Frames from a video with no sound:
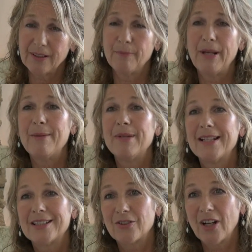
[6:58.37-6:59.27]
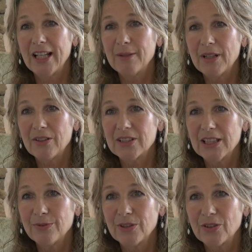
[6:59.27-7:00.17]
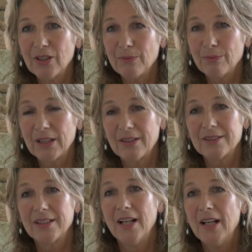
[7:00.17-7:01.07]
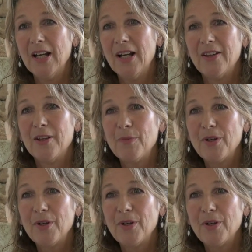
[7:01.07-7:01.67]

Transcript: A baby that's crying by herself in a crib because the